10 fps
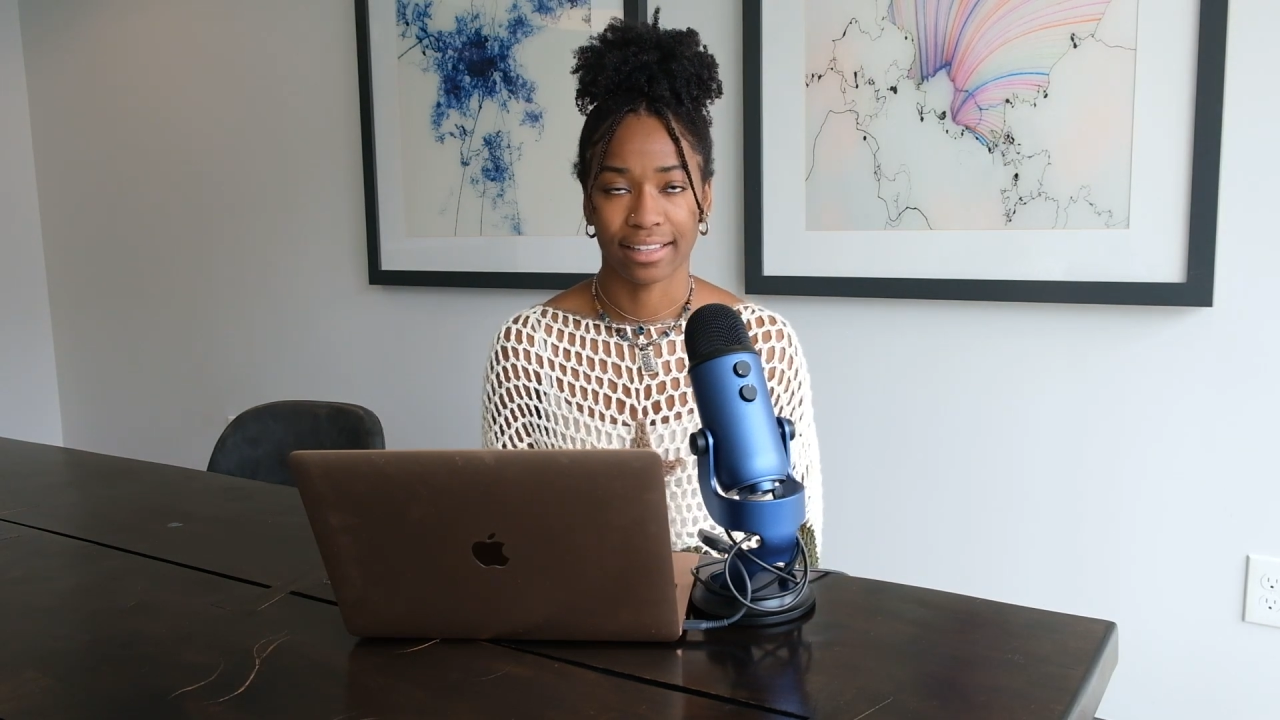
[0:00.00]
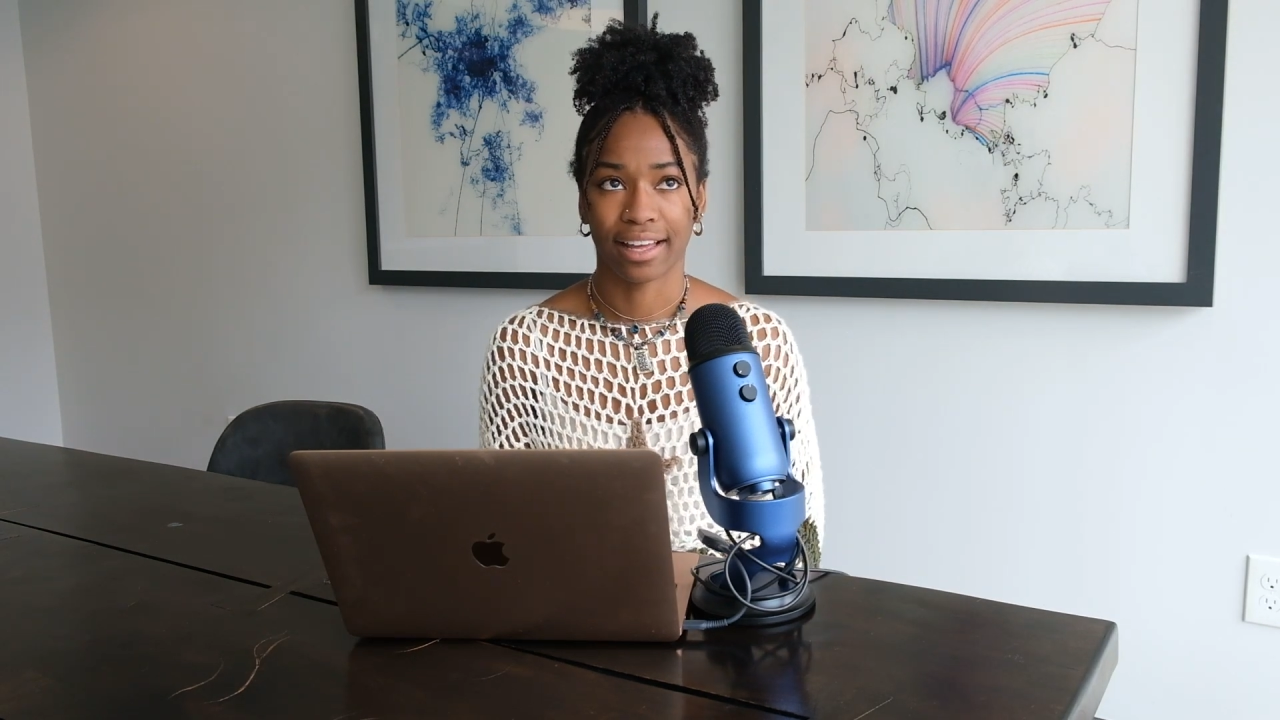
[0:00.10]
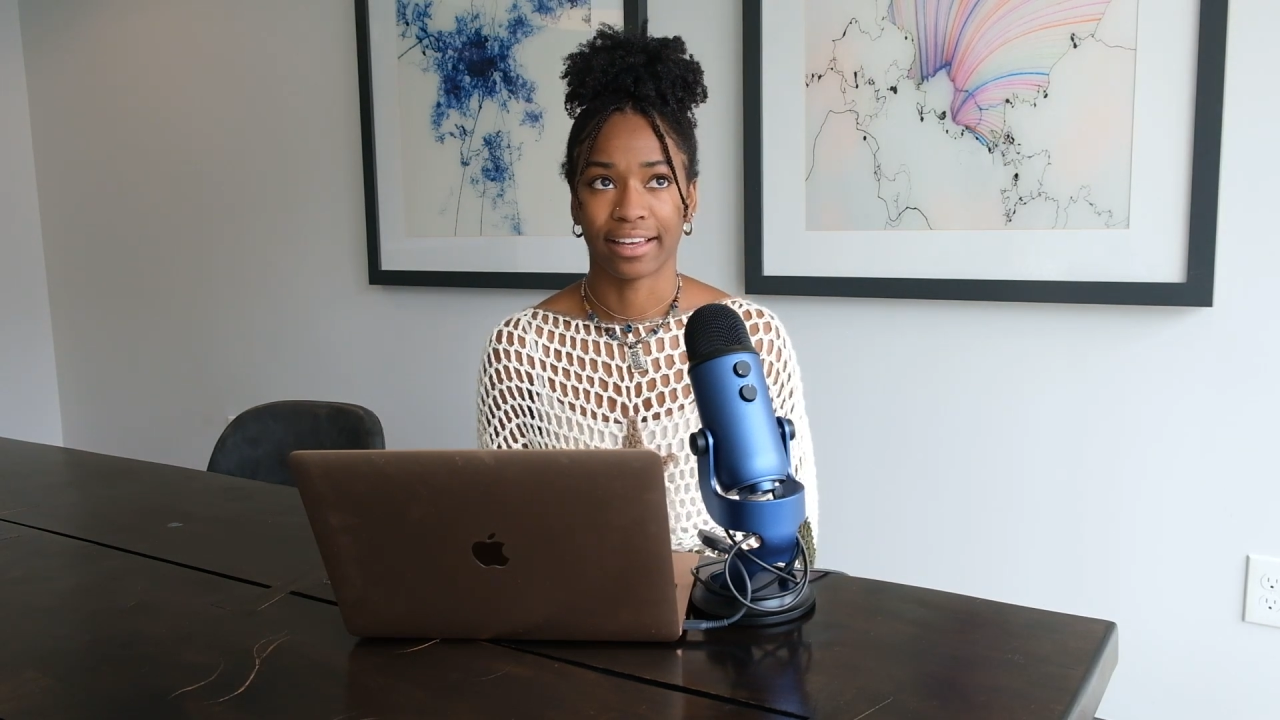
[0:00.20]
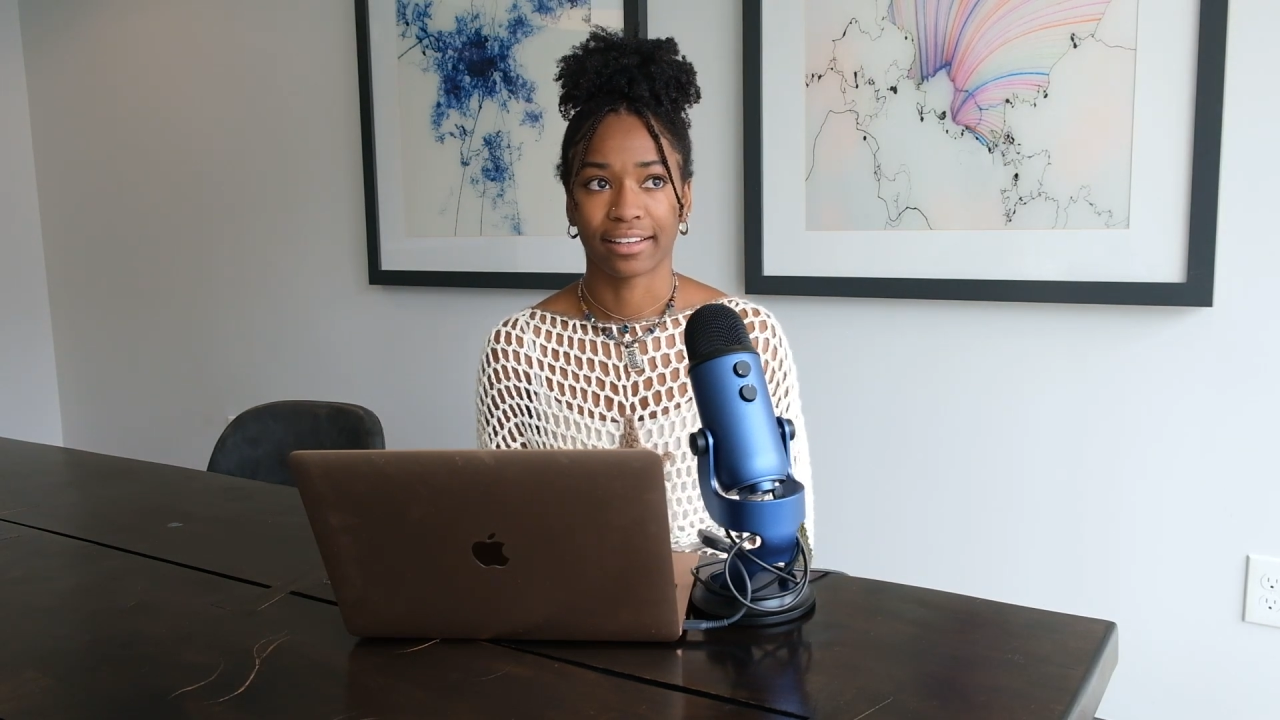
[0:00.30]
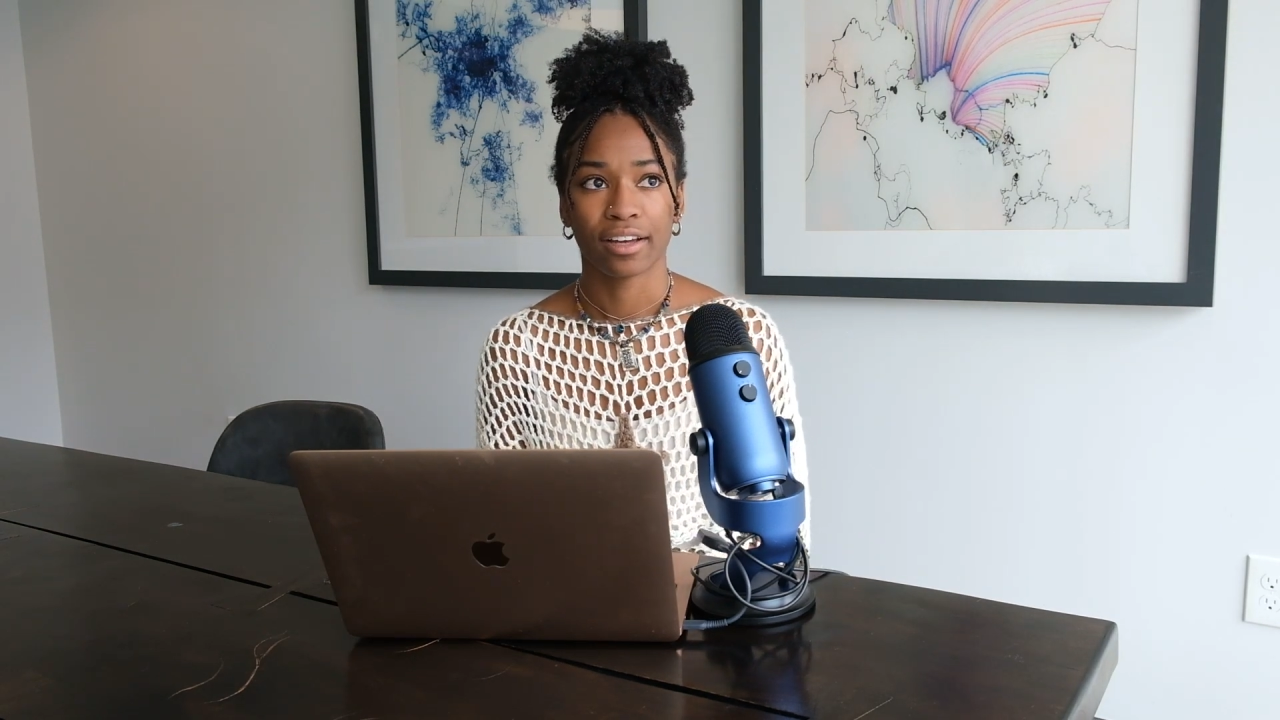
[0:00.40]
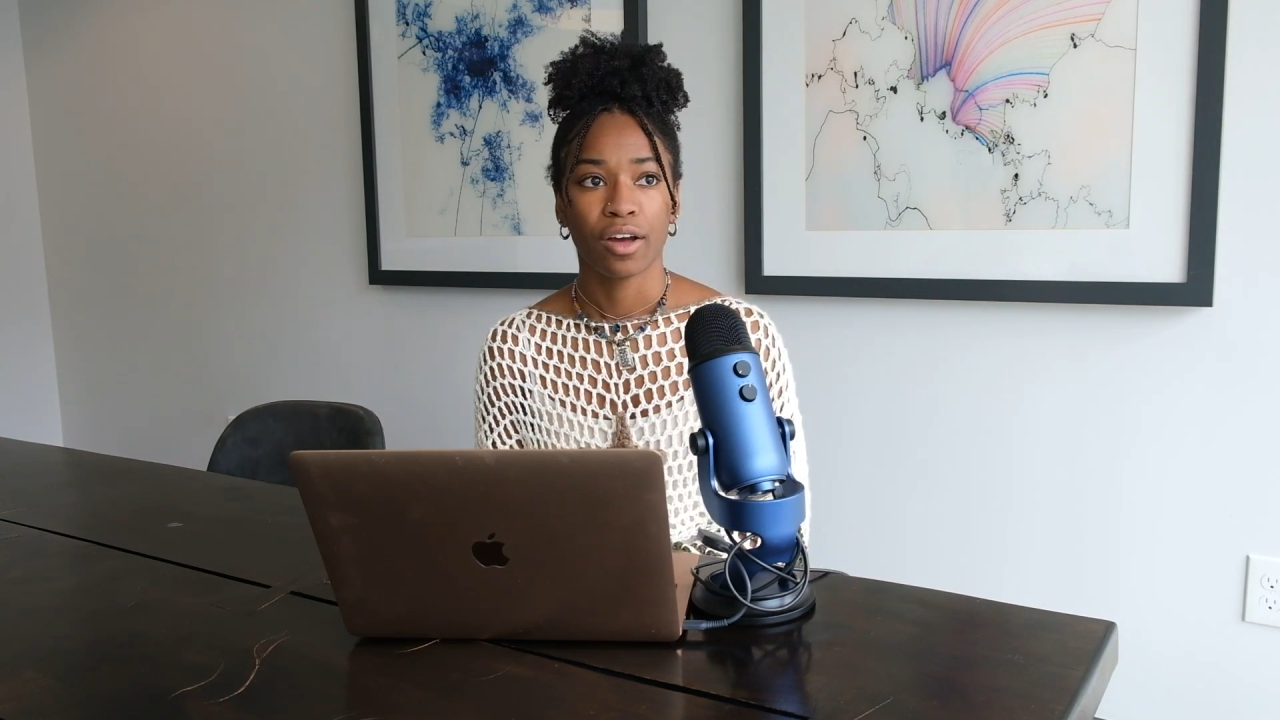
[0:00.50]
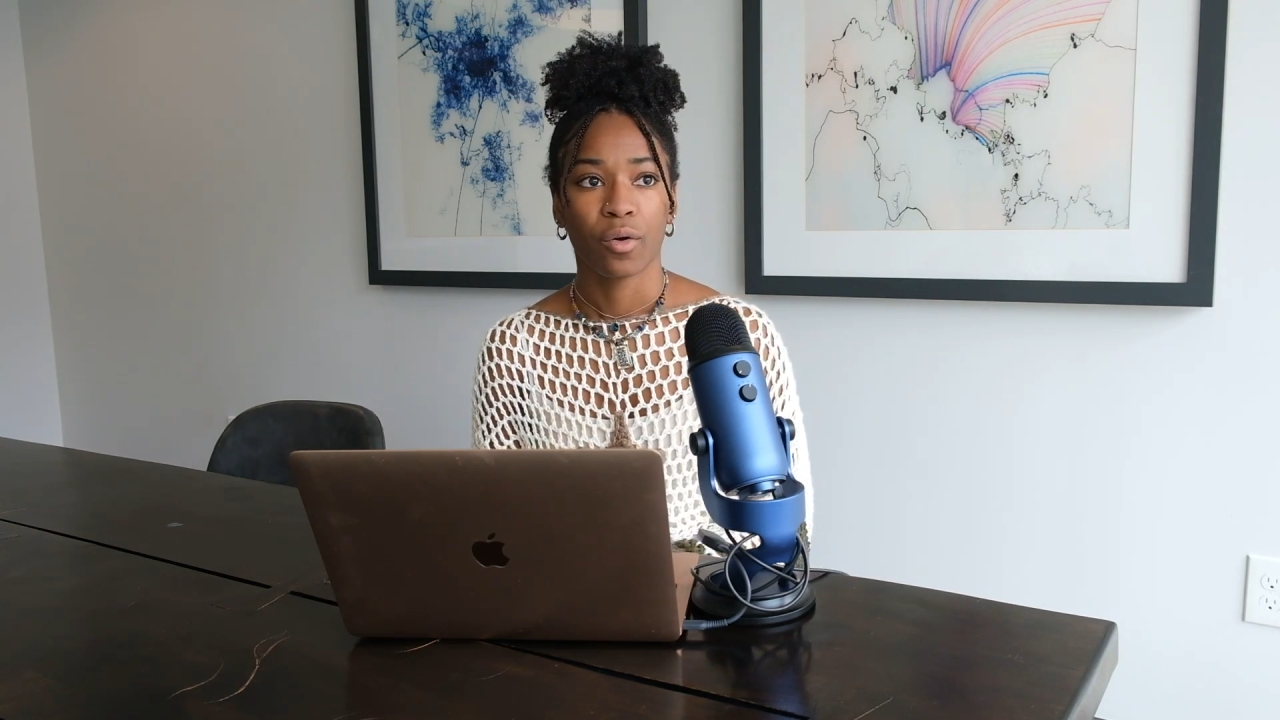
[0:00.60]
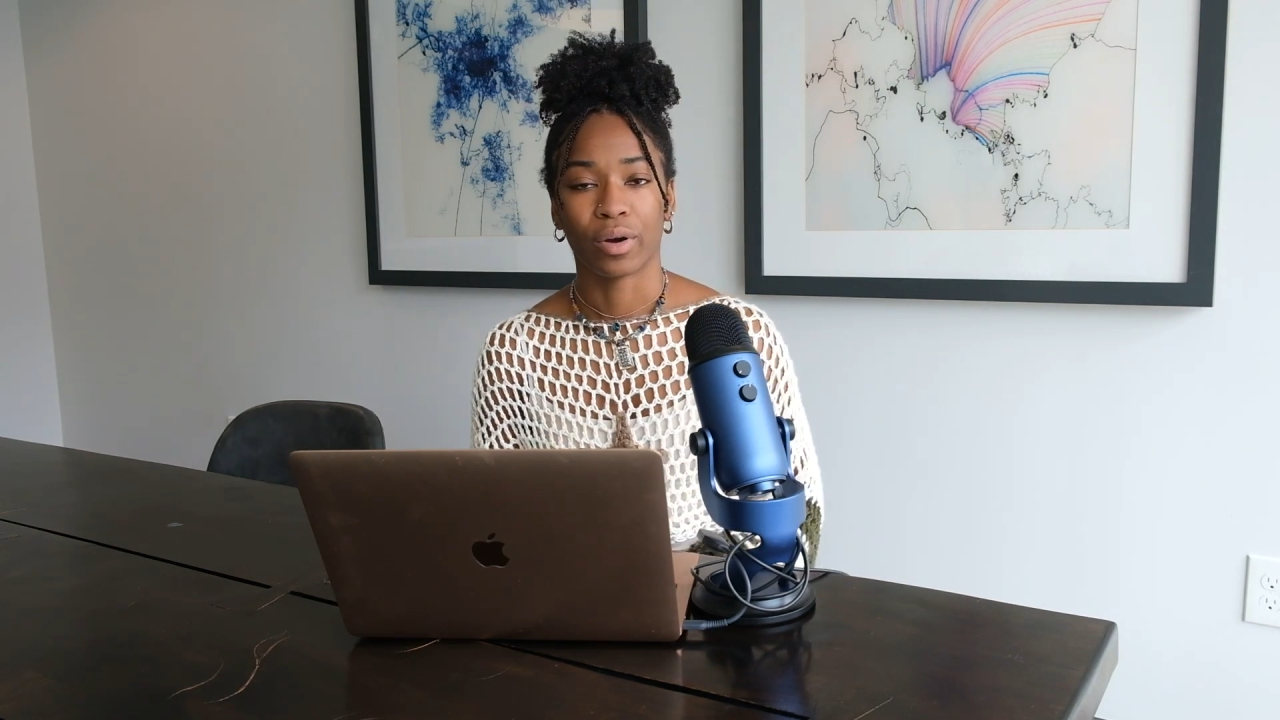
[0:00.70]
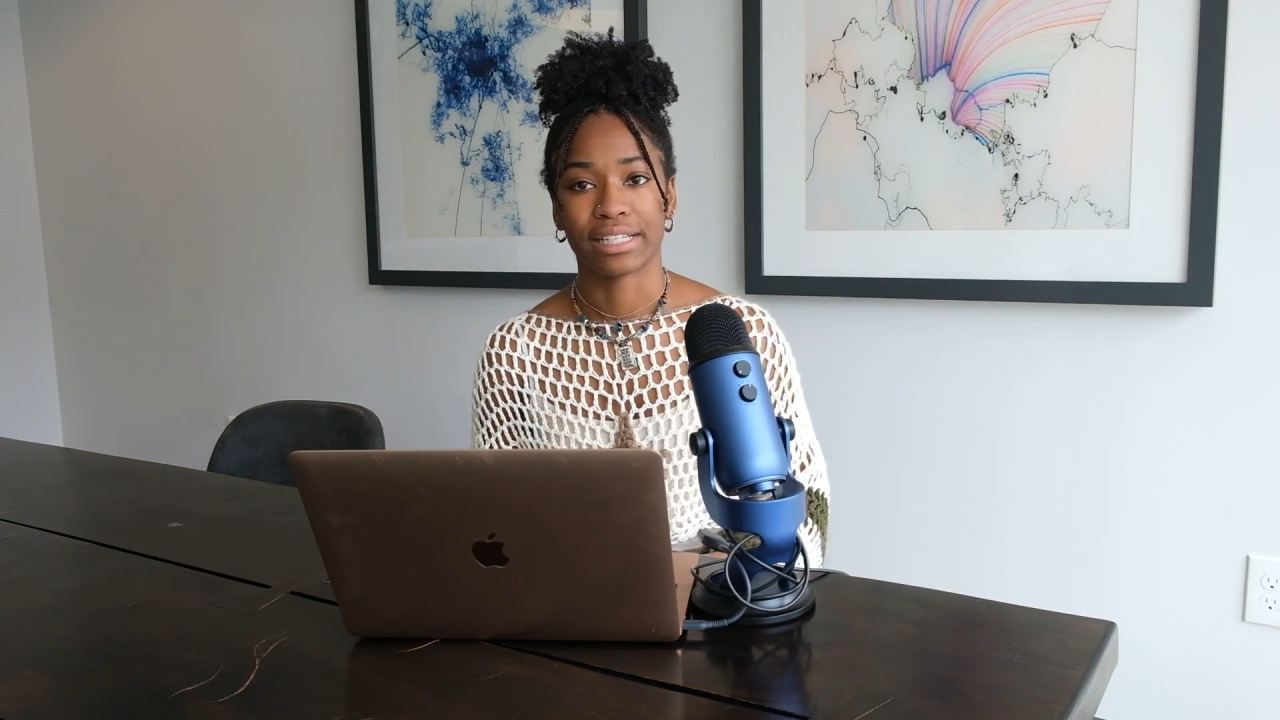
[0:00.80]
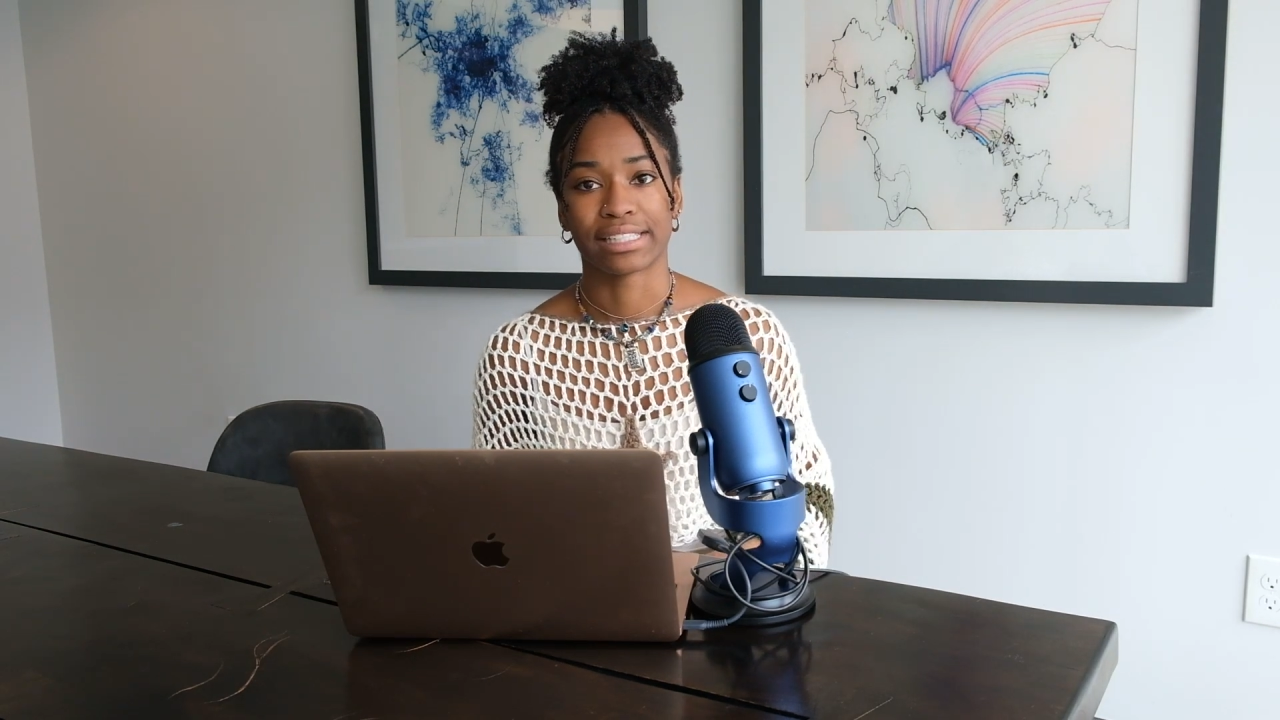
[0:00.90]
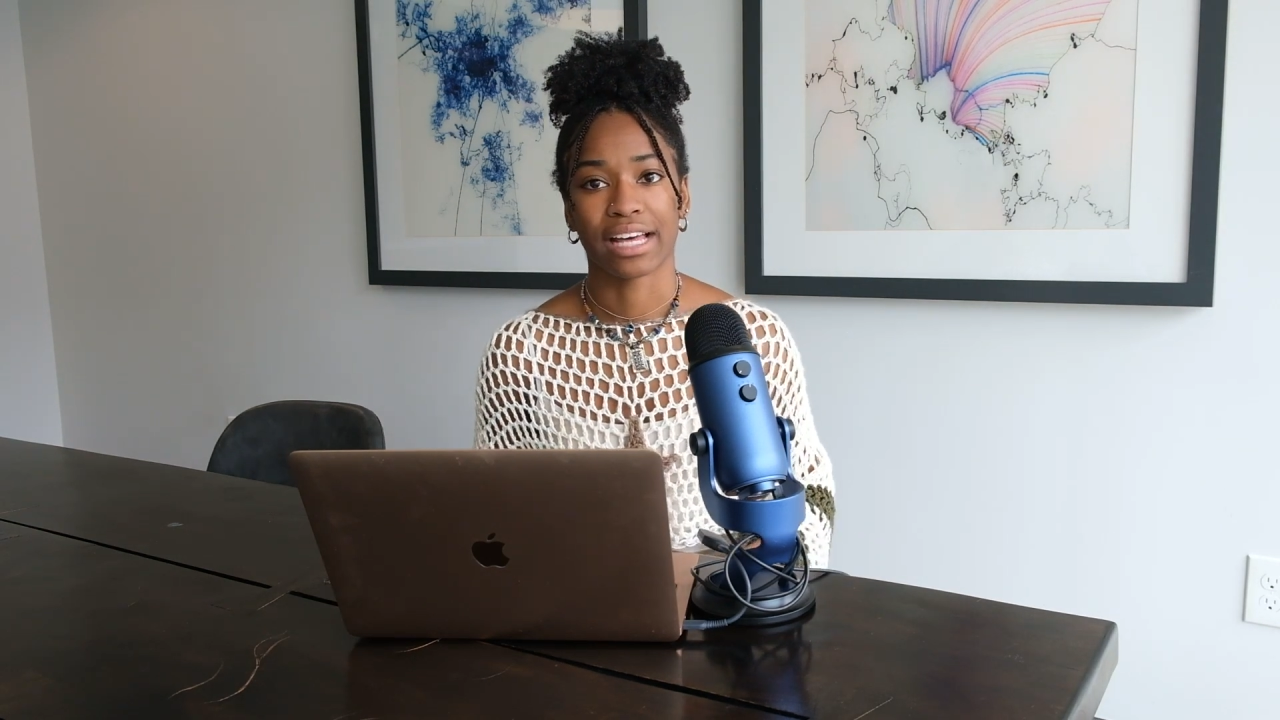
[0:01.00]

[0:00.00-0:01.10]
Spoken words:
like one